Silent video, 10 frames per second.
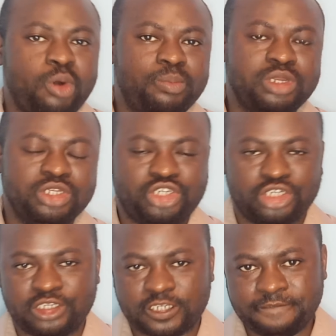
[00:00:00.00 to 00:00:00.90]

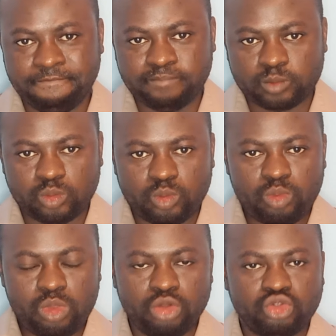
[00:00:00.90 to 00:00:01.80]
publishers
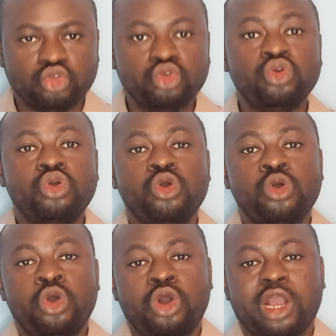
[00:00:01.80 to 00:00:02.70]
to
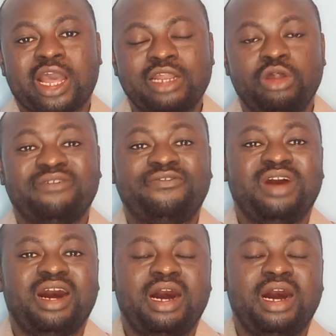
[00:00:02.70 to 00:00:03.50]
kind of